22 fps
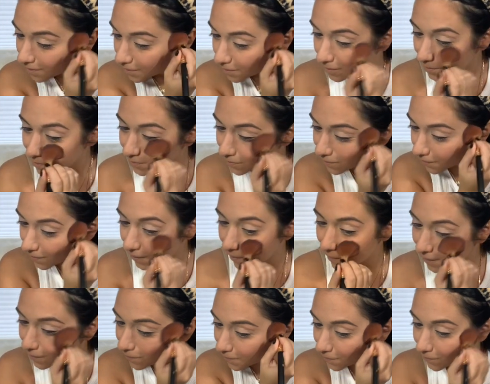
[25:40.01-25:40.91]
So yeah,
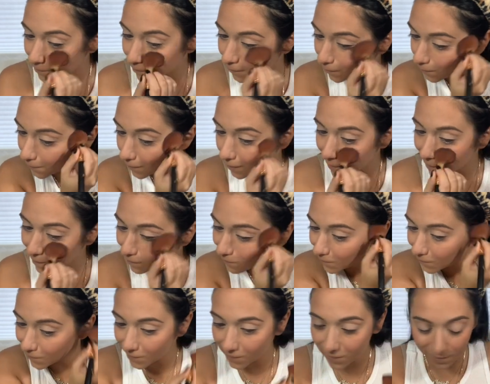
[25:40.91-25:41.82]
I just go back and
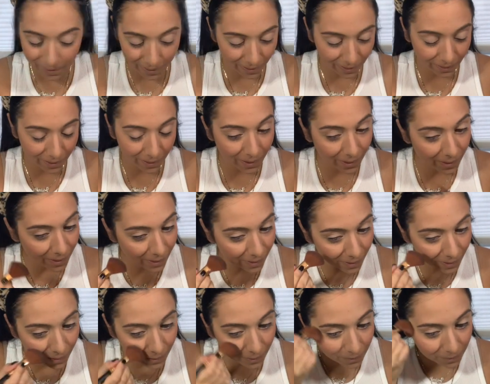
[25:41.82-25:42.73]
forth like
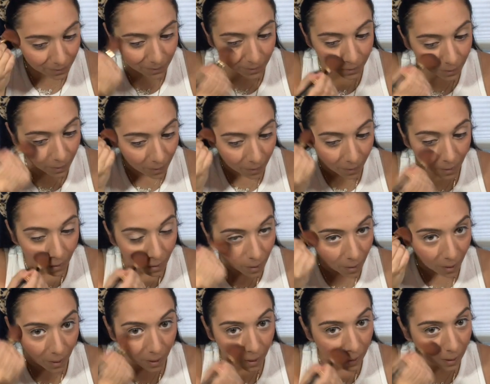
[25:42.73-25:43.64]
this.
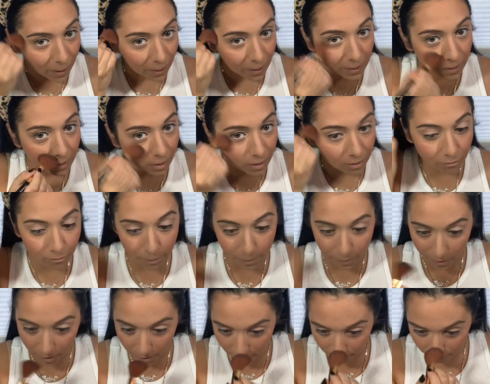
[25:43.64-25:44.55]
I love
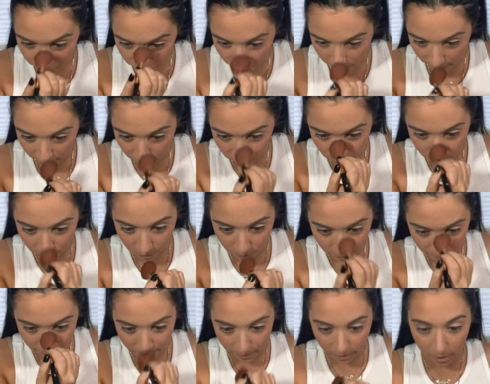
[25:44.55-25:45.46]
blush. I do a little
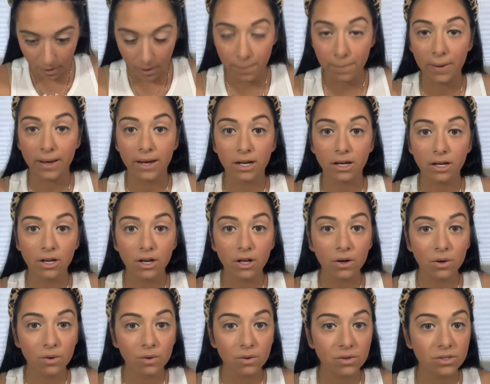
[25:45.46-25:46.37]
bit on my
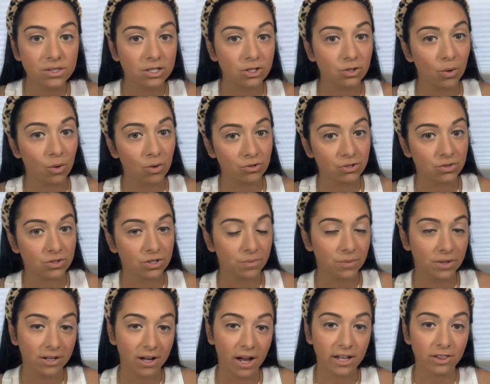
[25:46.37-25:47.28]
nose. It's also
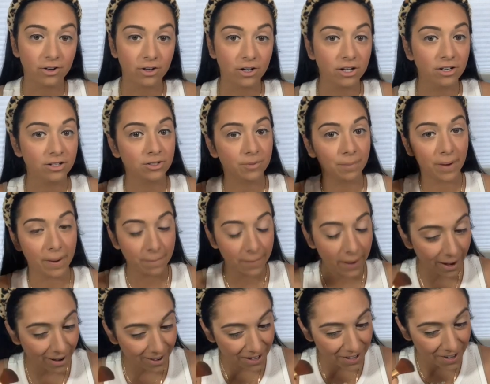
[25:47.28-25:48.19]
something I learned by
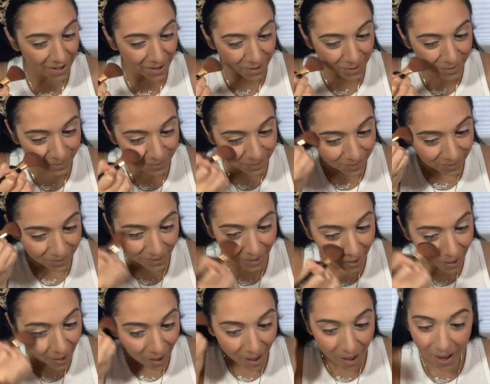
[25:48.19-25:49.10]
Mario.
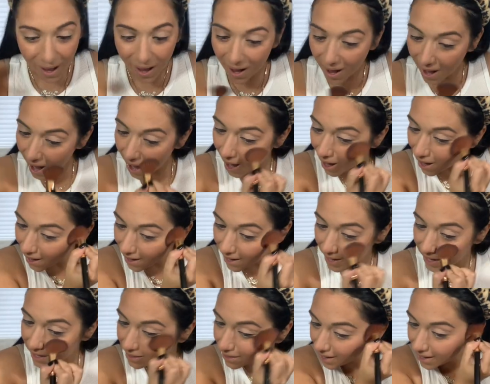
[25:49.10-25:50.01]

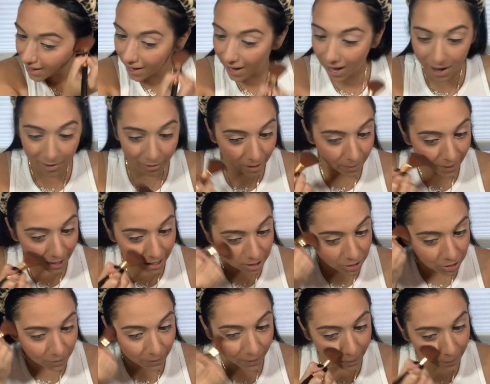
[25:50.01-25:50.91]
I think everybody
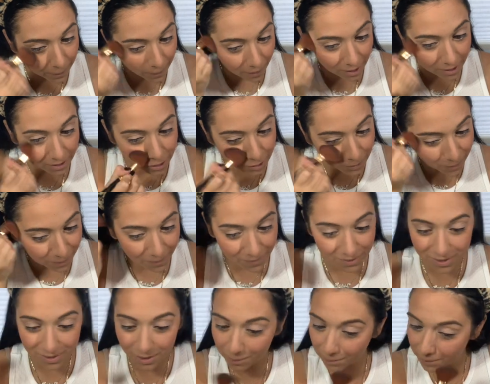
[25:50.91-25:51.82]
should wear blush.
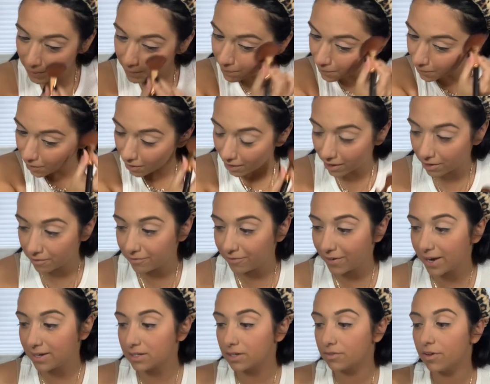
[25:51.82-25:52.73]
Some people aren't
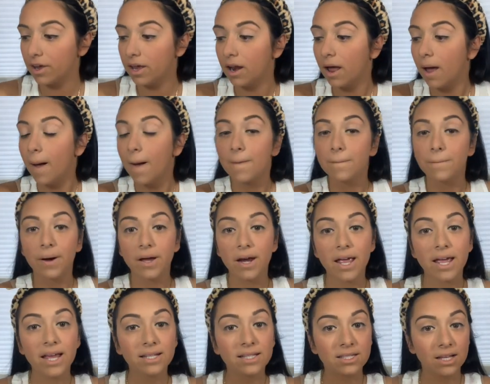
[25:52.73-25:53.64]
fans of it, but
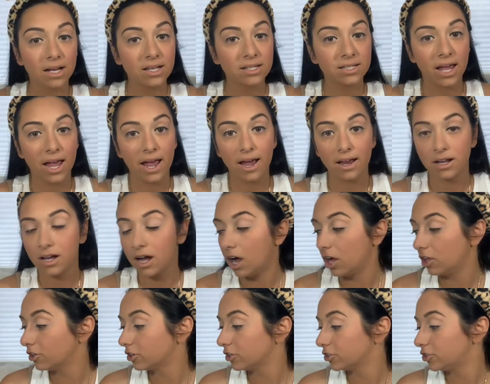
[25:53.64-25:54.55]
it does add
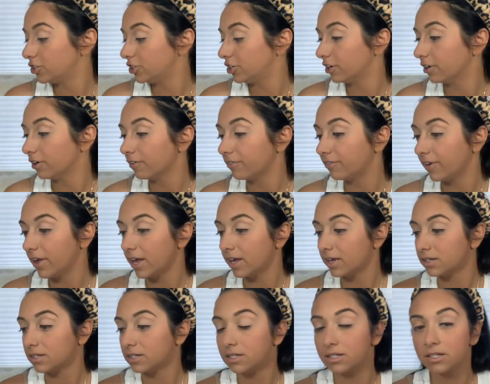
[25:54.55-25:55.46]
color to your
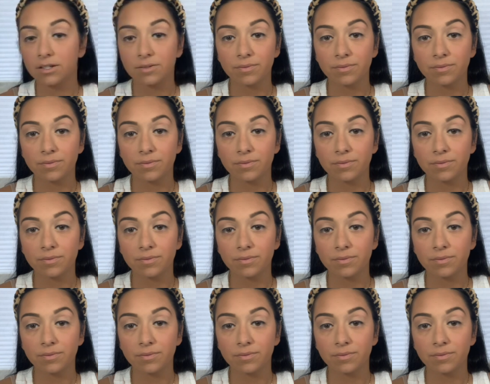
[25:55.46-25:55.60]
face.